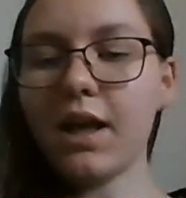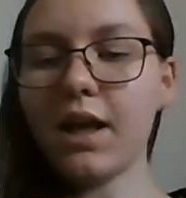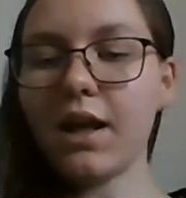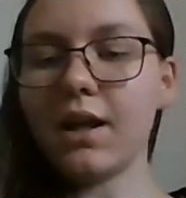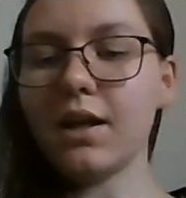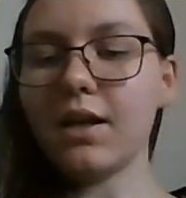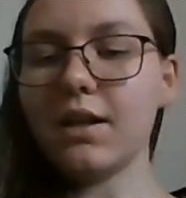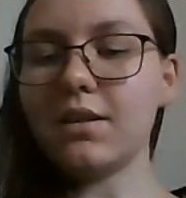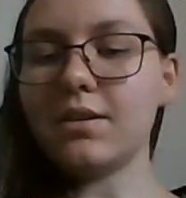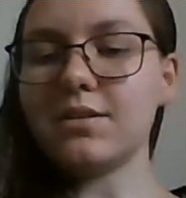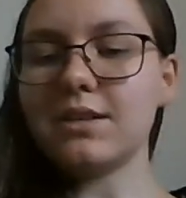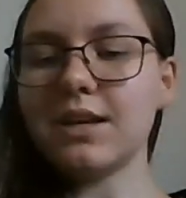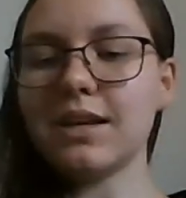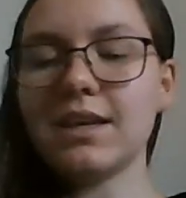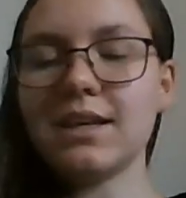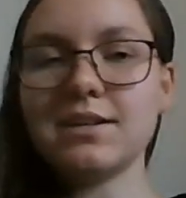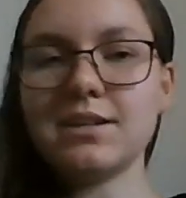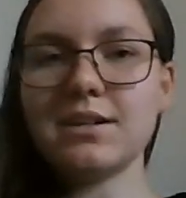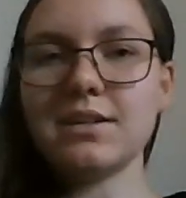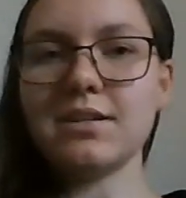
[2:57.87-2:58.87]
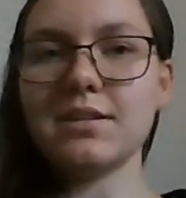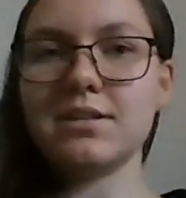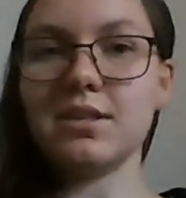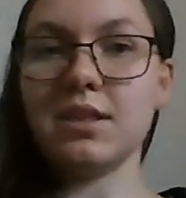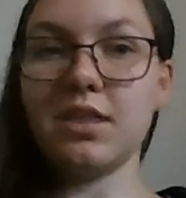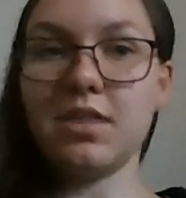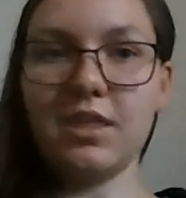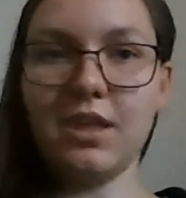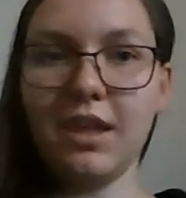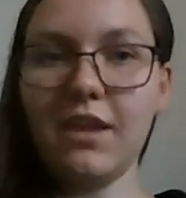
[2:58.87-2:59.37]
The second is
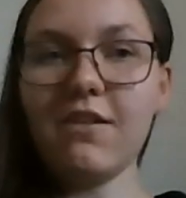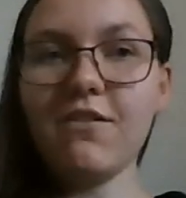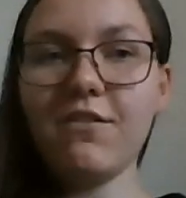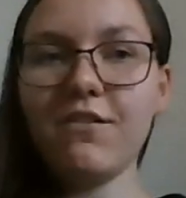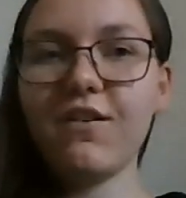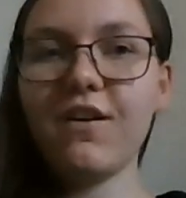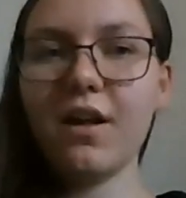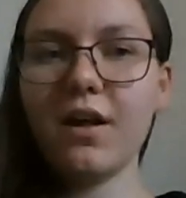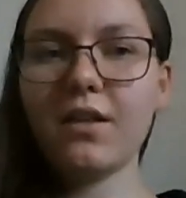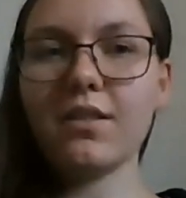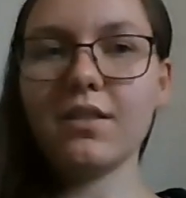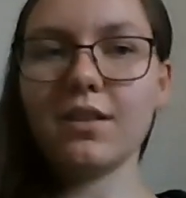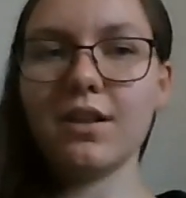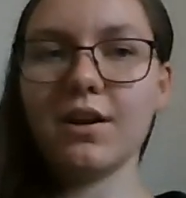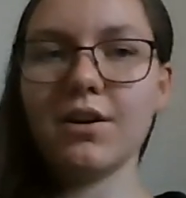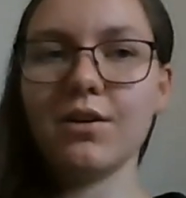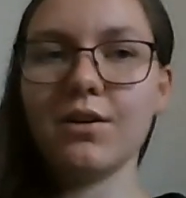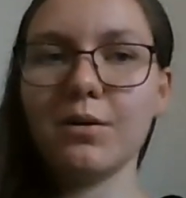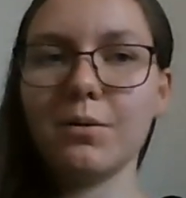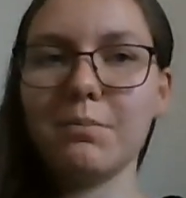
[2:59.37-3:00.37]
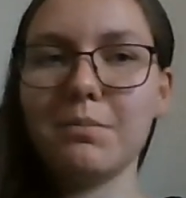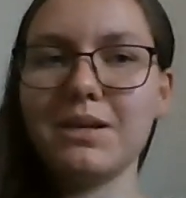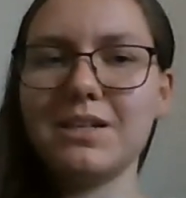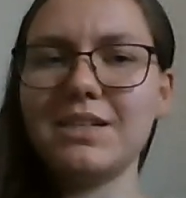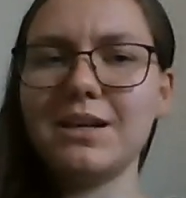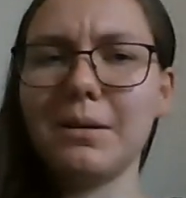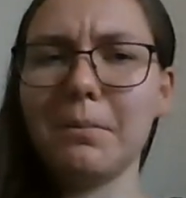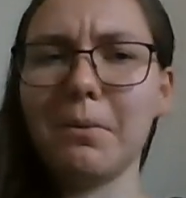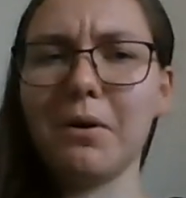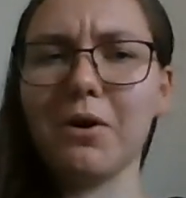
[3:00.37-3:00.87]
the thief. They're
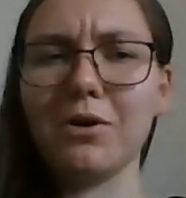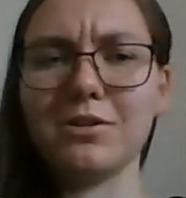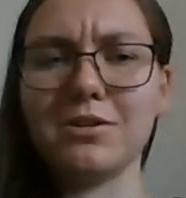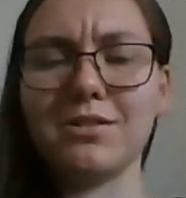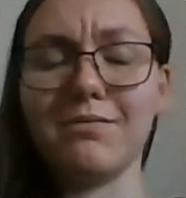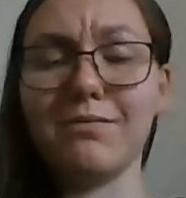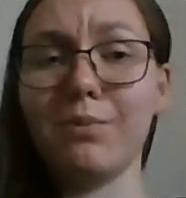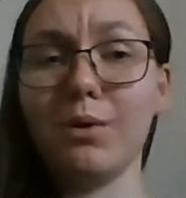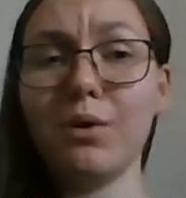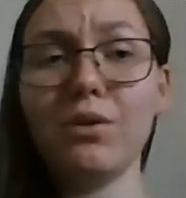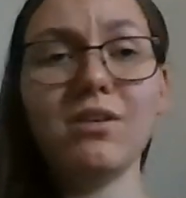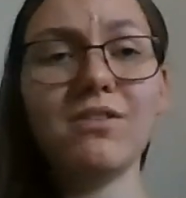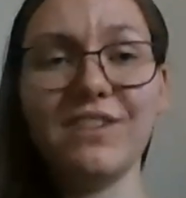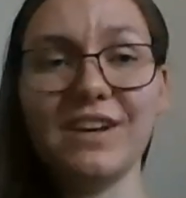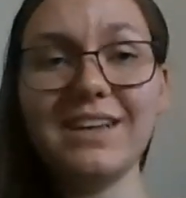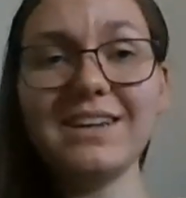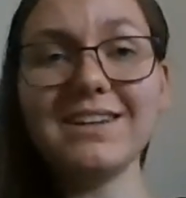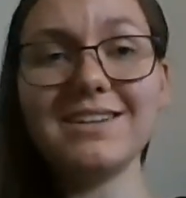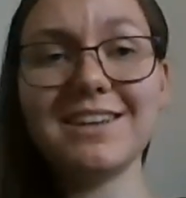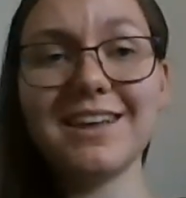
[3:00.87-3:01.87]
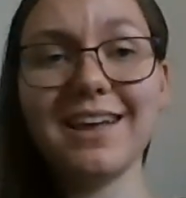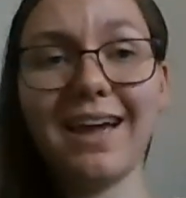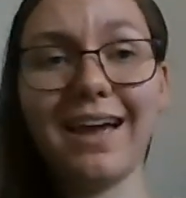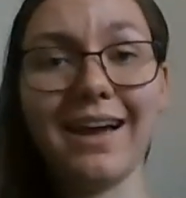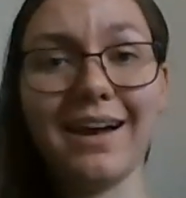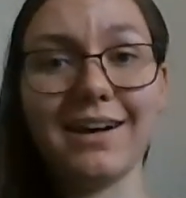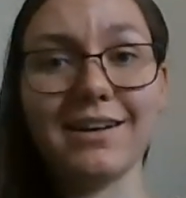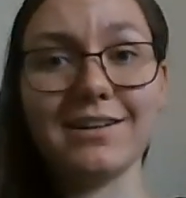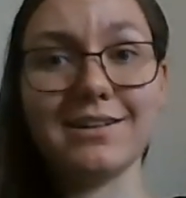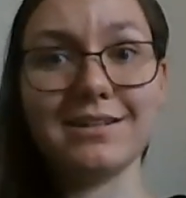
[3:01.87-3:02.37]
missing parts of both feet
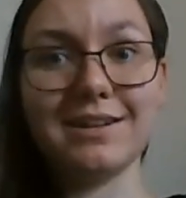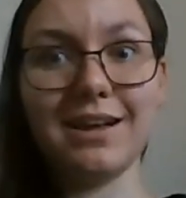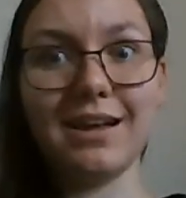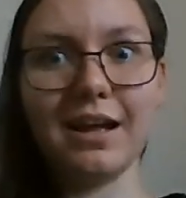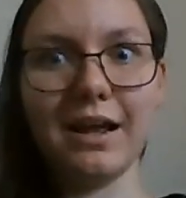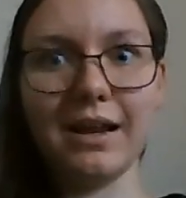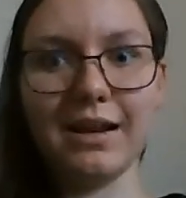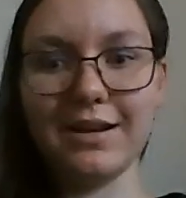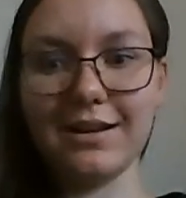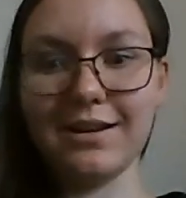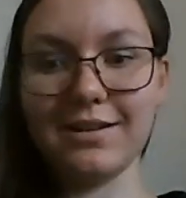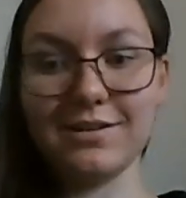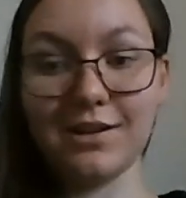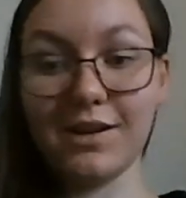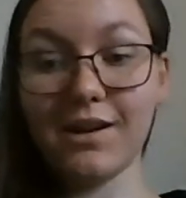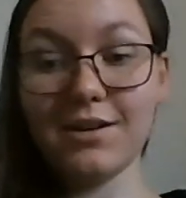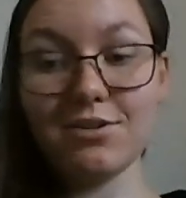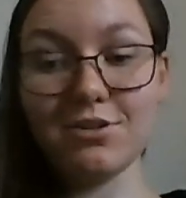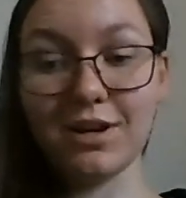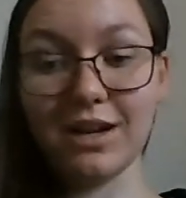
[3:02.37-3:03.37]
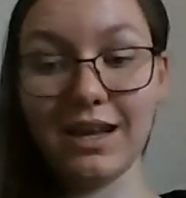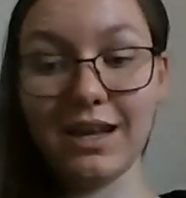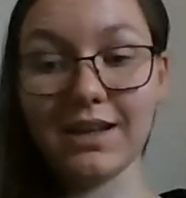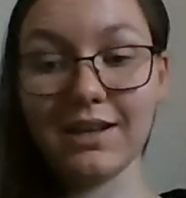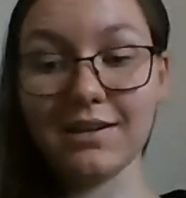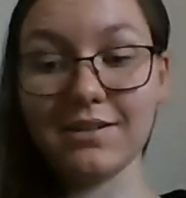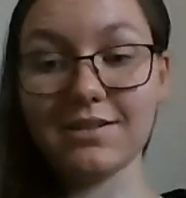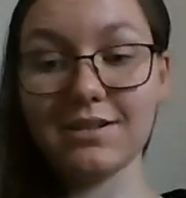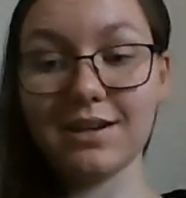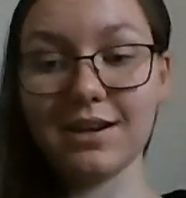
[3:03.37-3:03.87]
and an entire
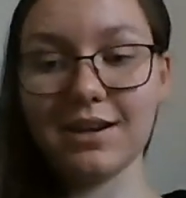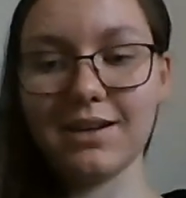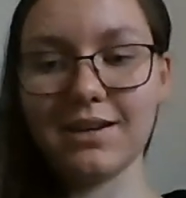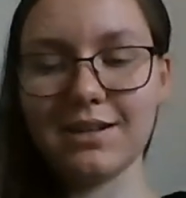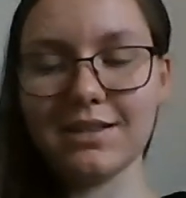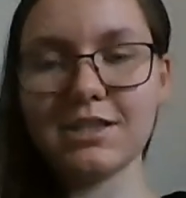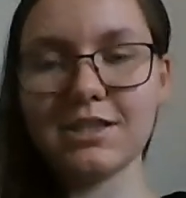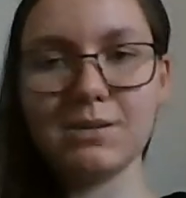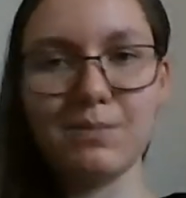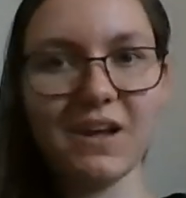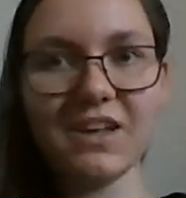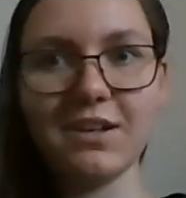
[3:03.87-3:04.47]
hand, and it's